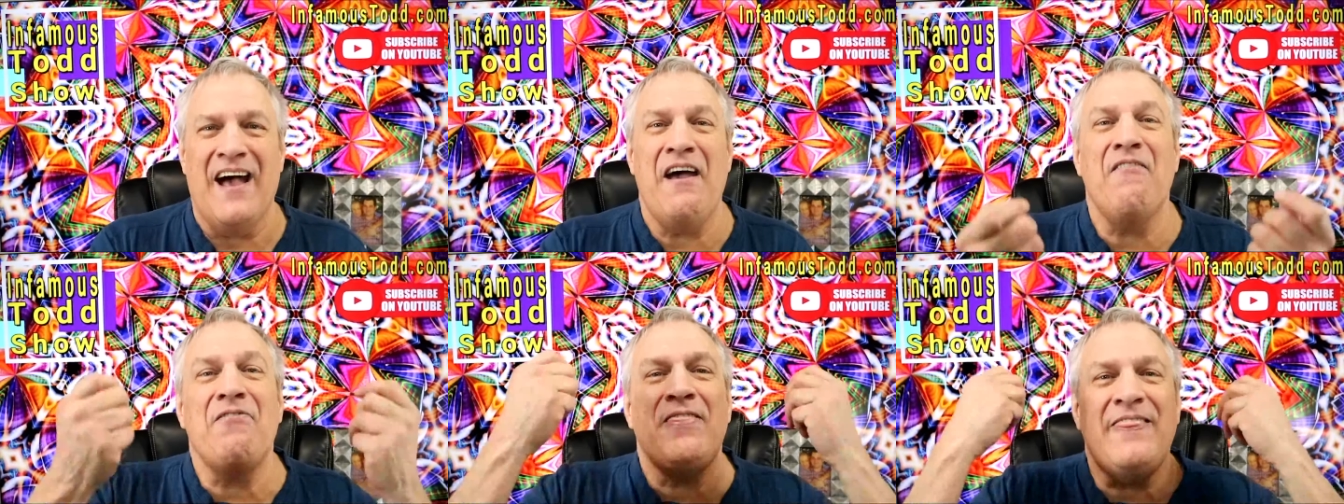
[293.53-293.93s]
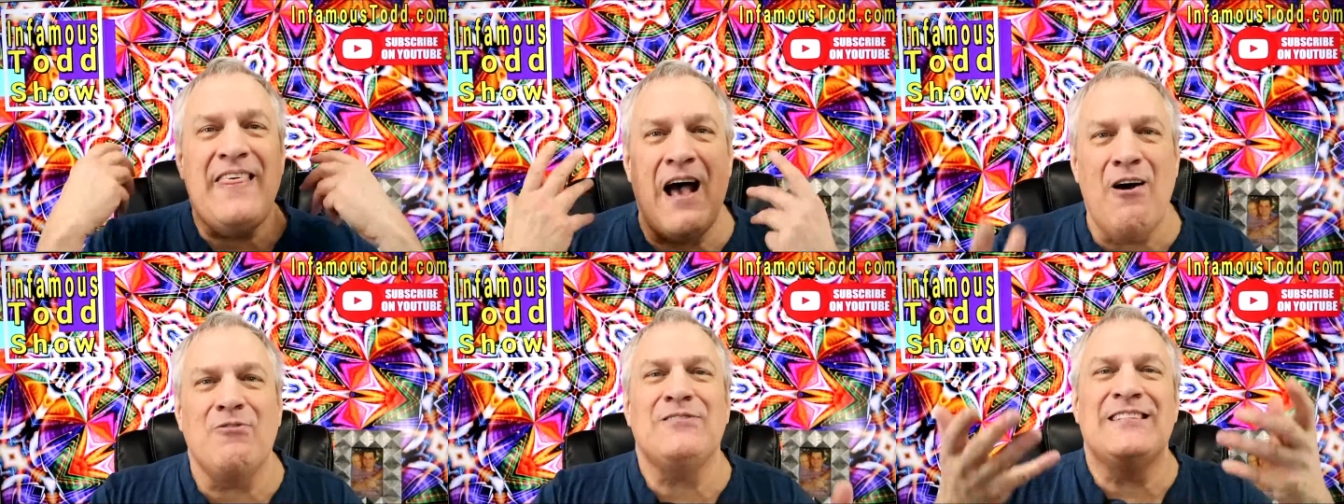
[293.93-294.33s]
I have
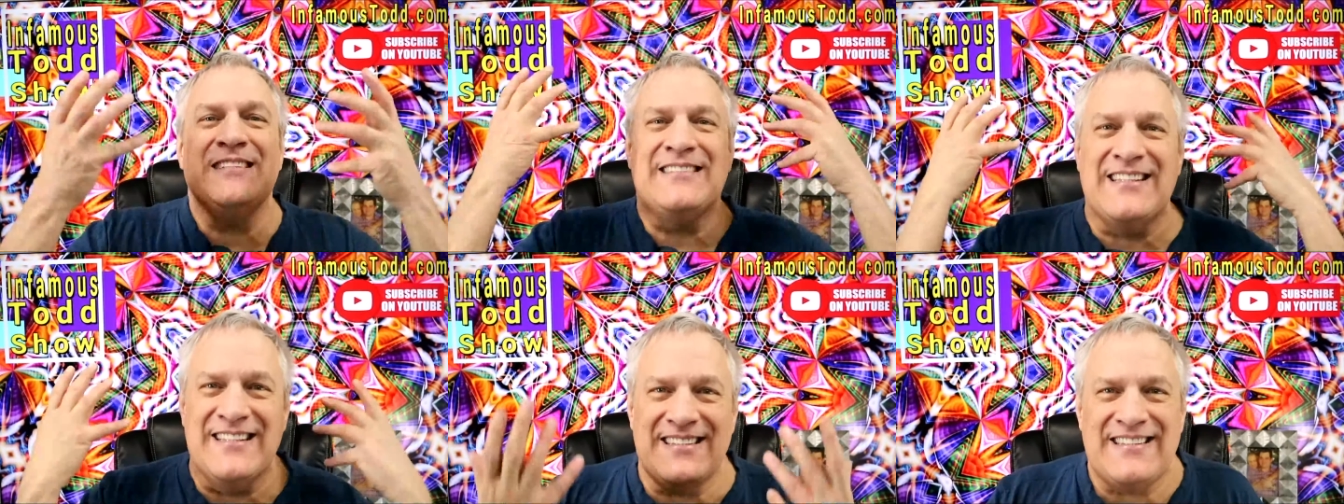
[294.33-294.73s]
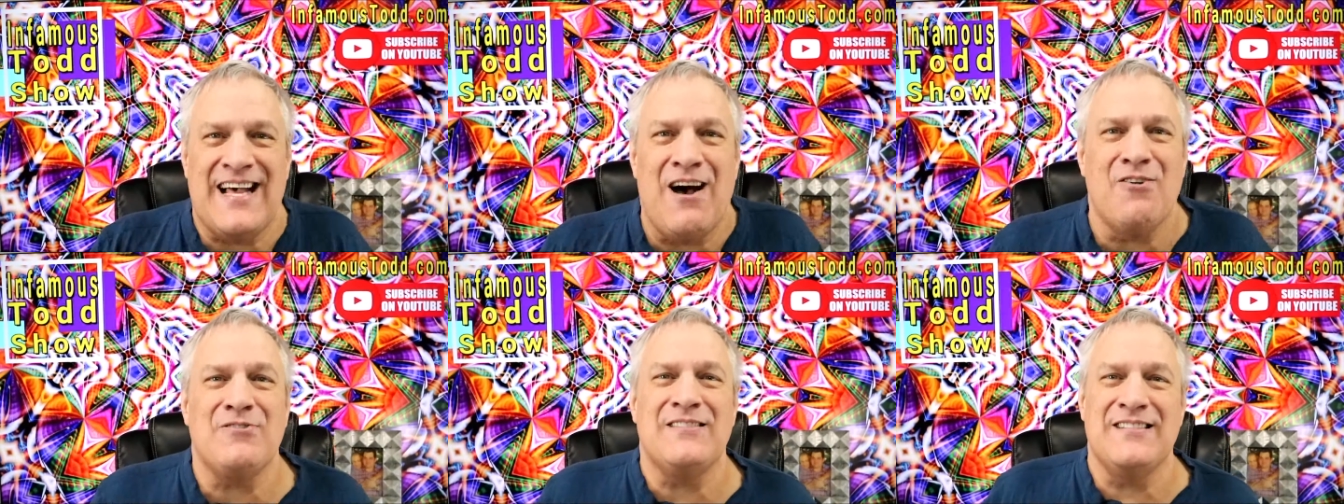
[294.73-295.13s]
thousands and
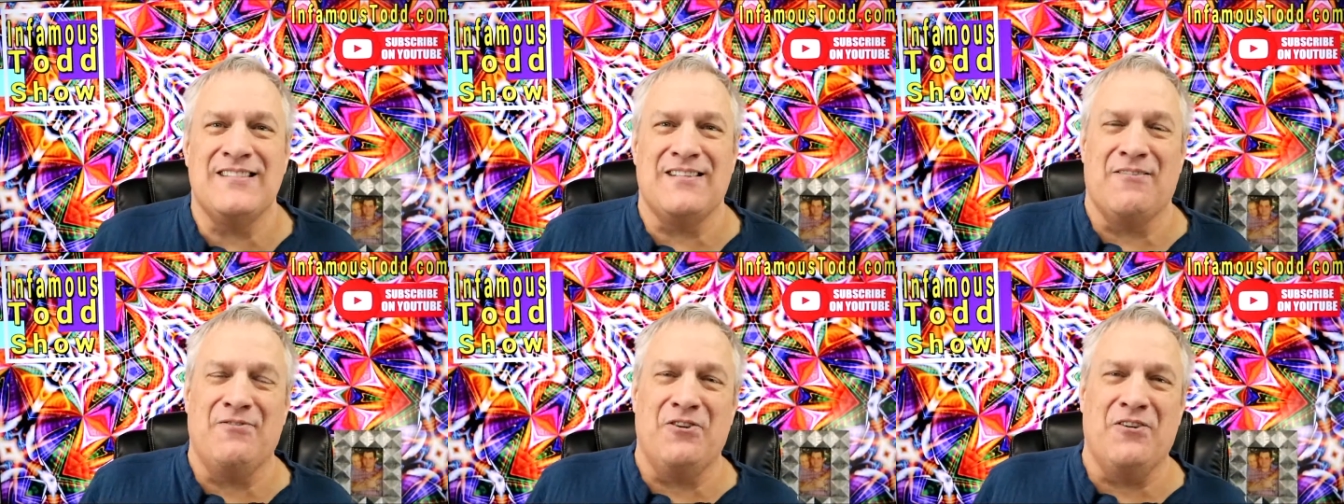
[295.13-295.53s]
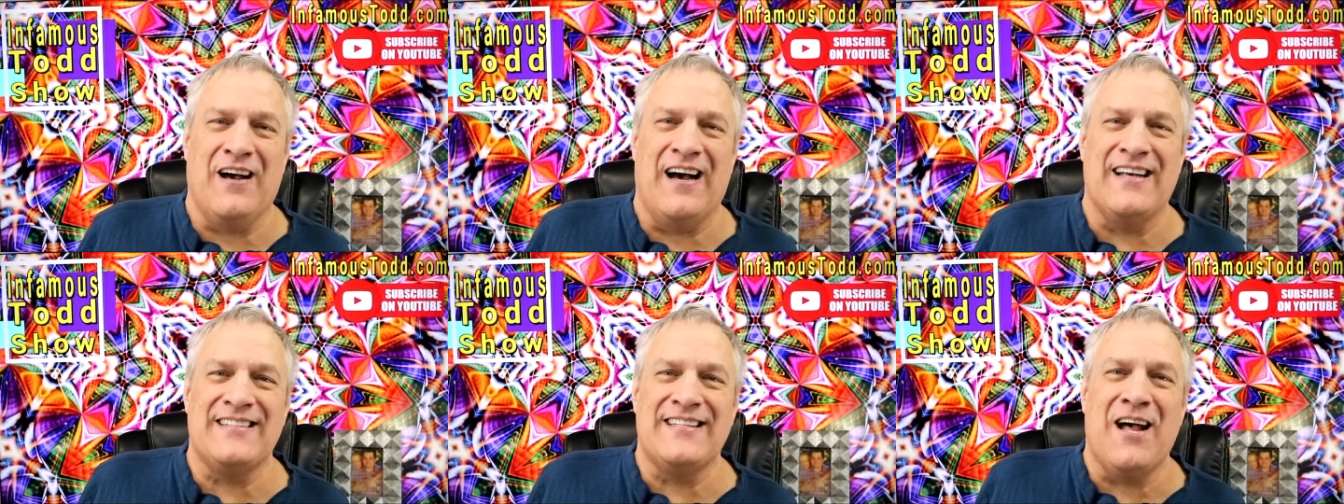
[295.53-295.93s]
thousands of you
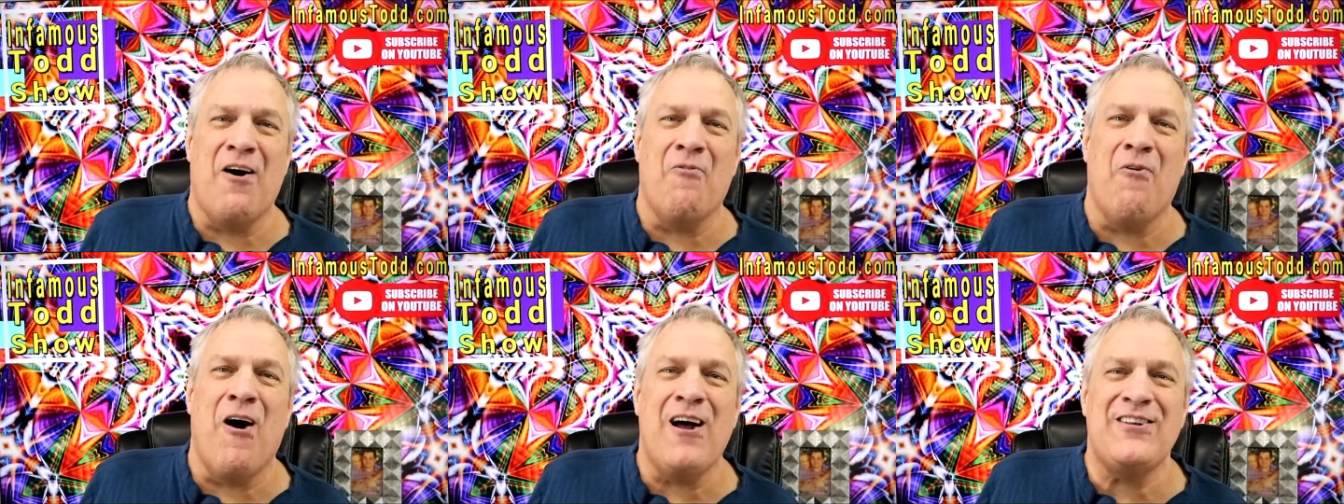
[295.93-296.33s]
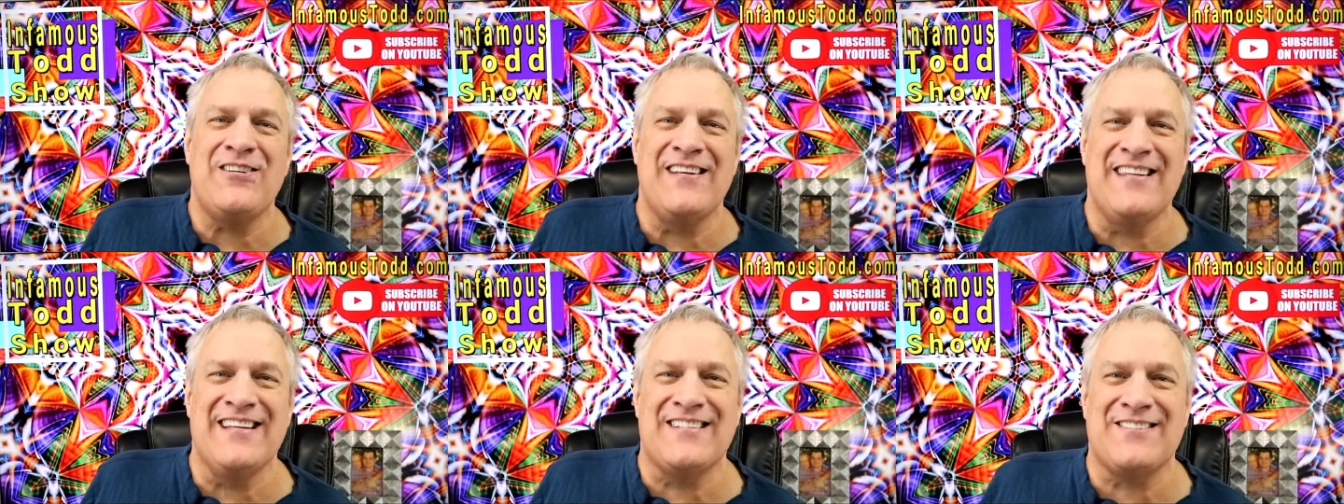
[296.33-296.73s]
guys now
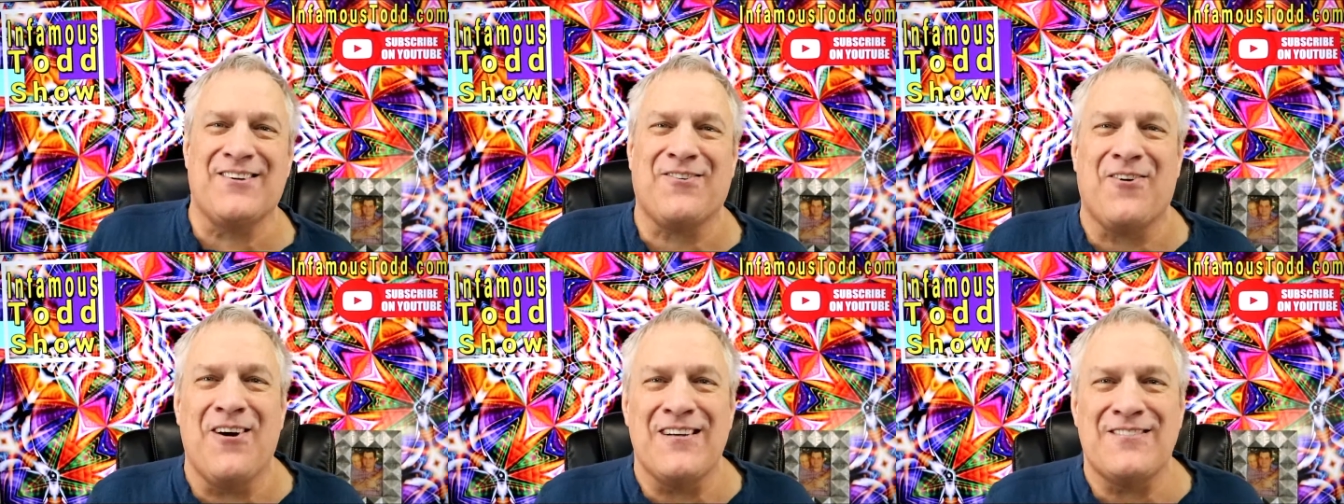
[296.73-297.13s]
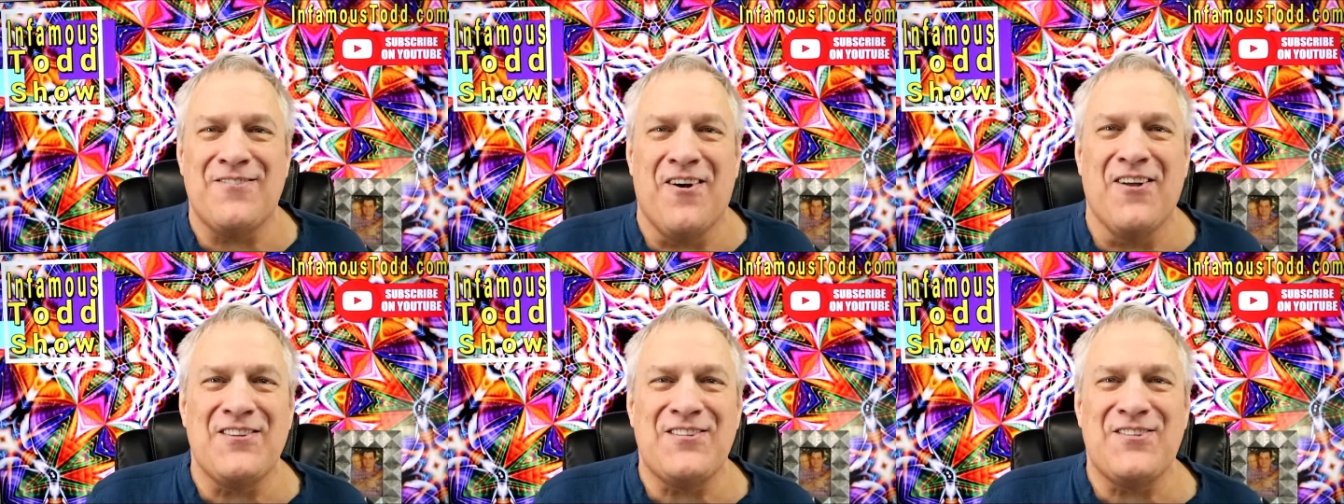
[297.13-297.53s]
watching this across
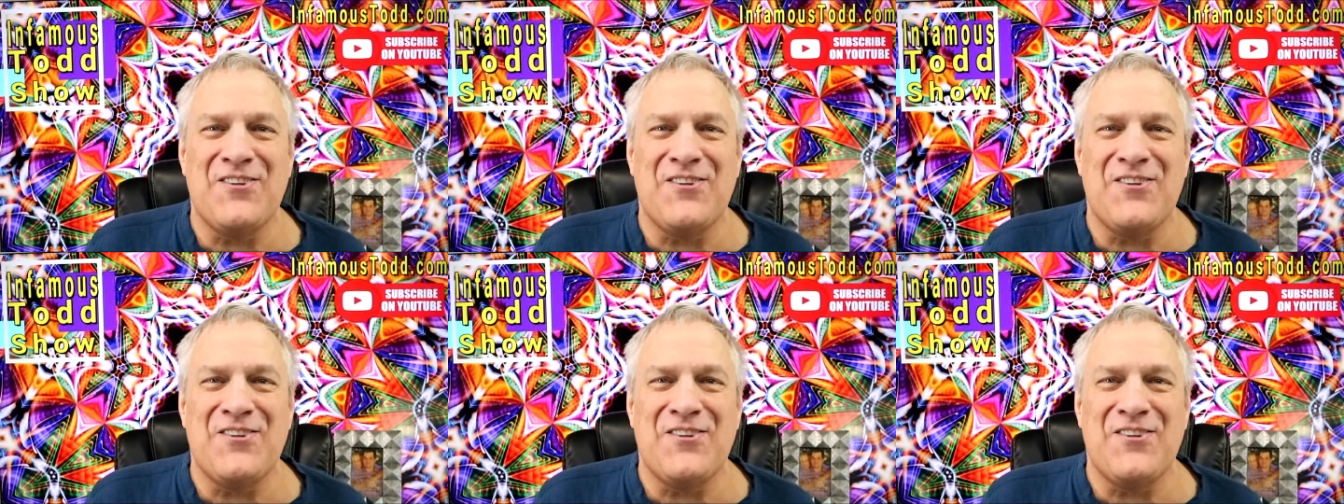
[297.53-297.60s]
all